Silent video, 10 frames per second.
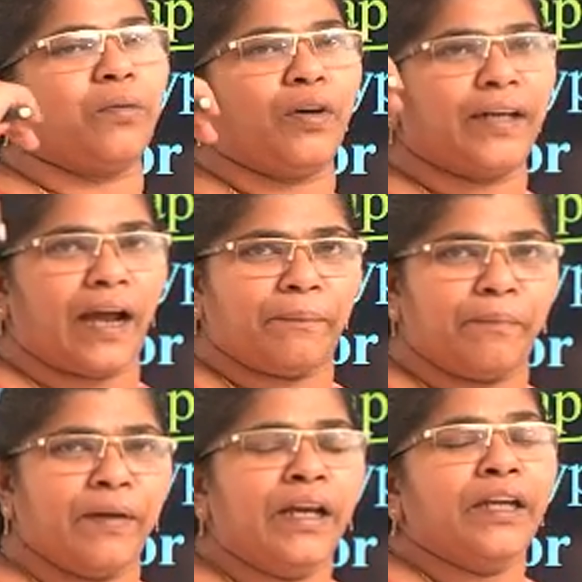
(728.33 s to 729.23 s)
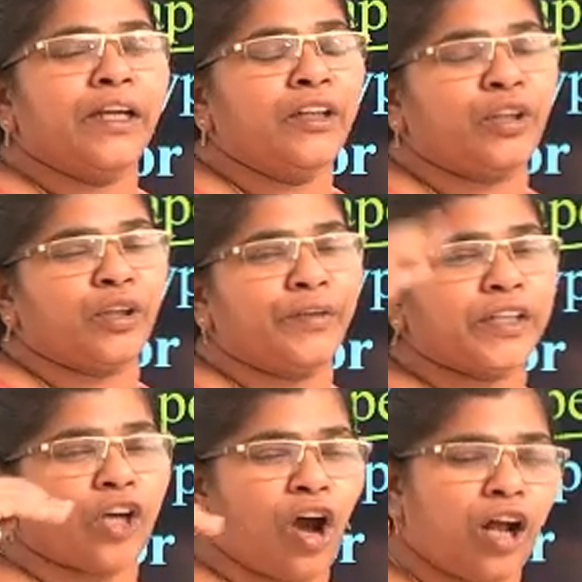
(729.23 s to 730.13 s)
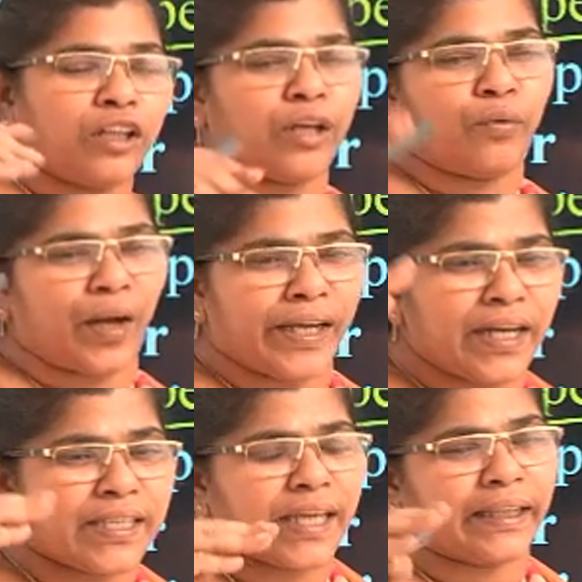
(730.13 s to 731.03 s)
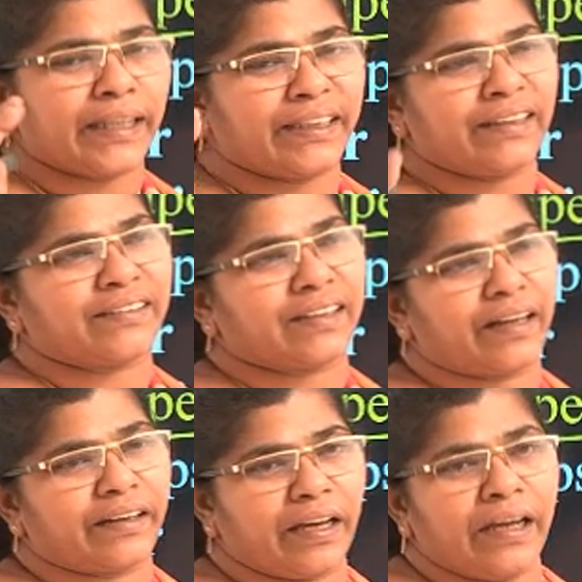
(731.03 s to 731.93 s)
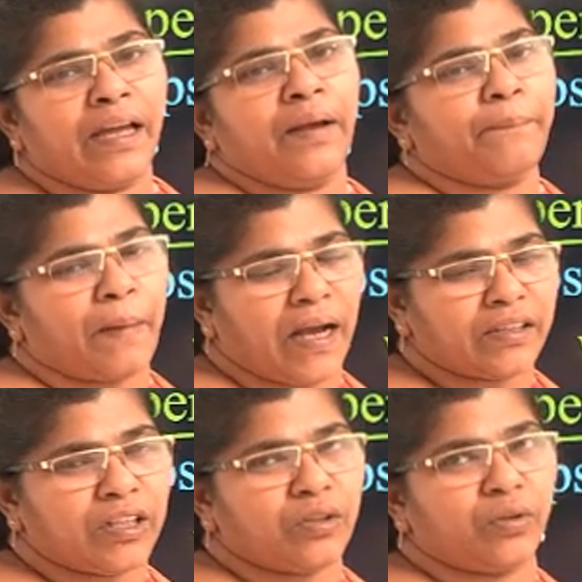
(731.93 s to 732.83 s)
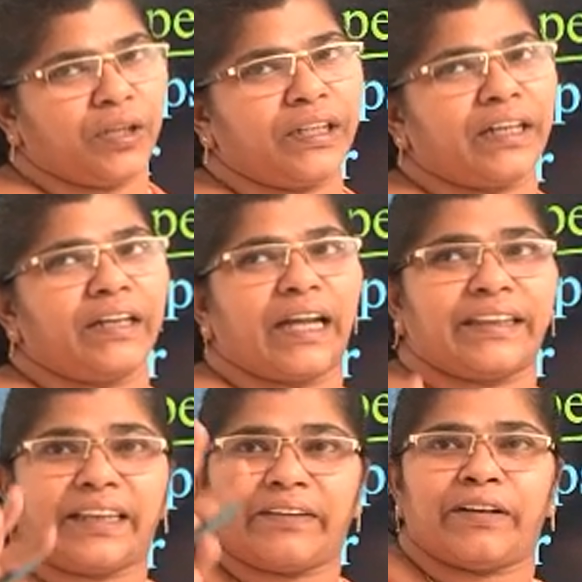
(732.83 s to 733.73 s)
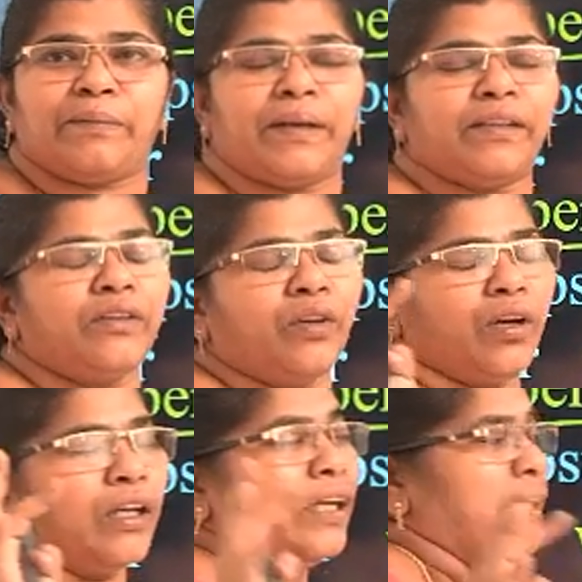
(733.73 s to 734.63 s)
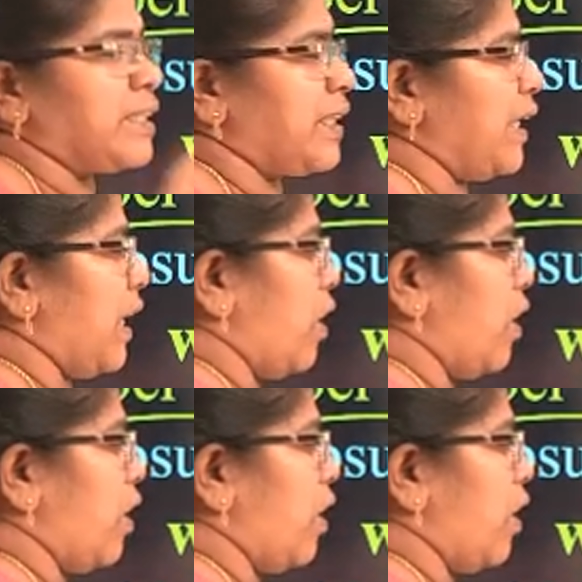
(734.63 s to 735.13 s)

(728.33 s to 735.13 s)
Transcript: board into which all the wires, other things are passed through it and nothing will be seen